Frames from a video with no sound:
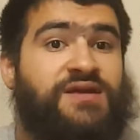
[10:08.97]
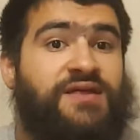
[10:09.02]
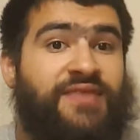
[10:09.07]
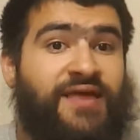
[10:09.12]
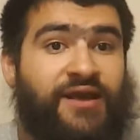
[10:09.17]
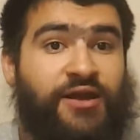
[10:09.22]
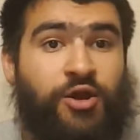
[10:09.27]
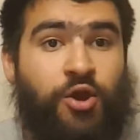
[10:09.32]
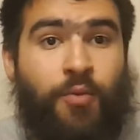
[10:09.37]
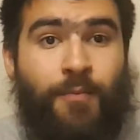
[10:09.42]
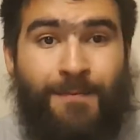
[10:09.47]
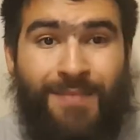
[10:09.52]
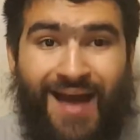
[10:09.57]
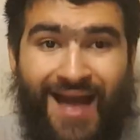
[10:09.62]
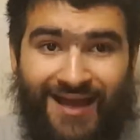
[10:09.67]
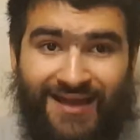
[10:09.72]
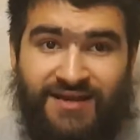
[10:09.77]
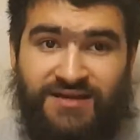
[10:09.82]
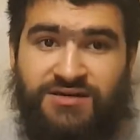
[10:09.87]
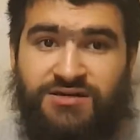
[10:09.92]
and then go
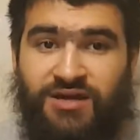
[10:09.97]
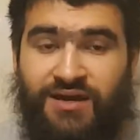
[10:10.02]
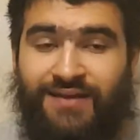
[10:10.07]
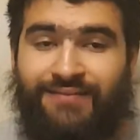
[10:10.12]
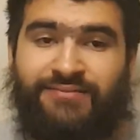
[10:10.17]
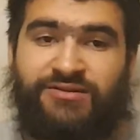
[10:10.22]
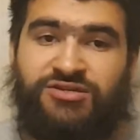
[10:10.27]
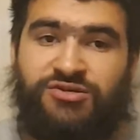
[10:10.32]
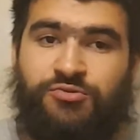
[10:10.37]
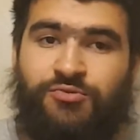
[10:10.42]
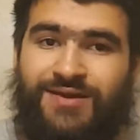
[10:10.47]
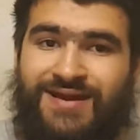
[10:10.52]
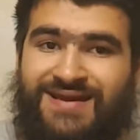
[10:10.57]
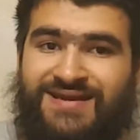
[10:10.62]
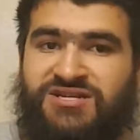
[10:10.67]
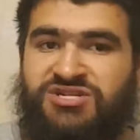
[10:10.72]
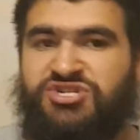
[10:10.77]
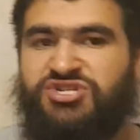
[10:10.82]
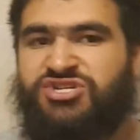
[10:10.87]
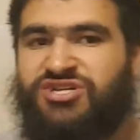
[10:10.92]
back in time to
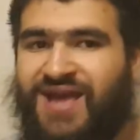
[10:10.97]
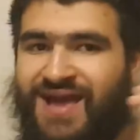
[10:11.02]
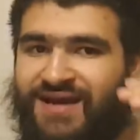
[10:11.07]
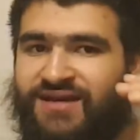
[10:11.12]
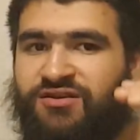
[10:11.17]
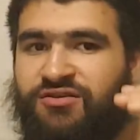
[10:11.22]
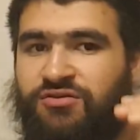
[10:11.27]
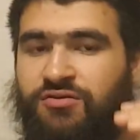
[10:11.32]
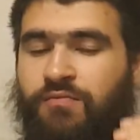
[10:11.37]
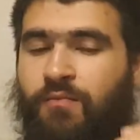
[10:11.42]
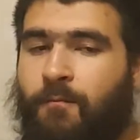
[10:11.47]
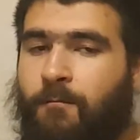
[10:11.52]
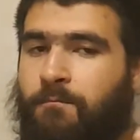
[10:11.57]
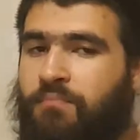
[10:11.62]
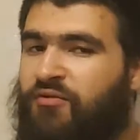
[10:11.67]
inject them